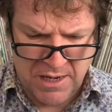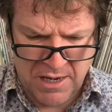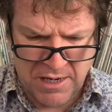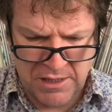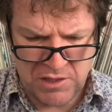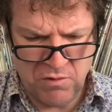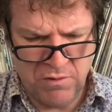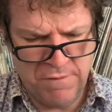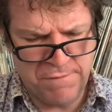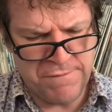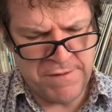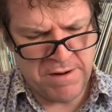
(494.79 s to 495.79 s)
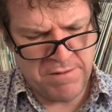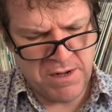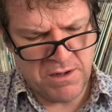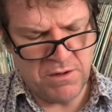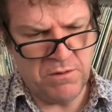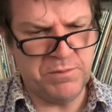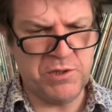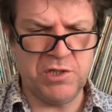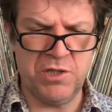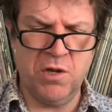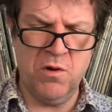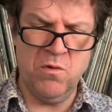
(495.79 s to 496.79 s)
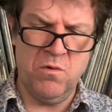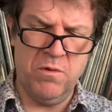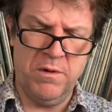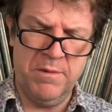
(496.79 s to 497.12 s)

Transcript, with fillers: and it's on a very obscure,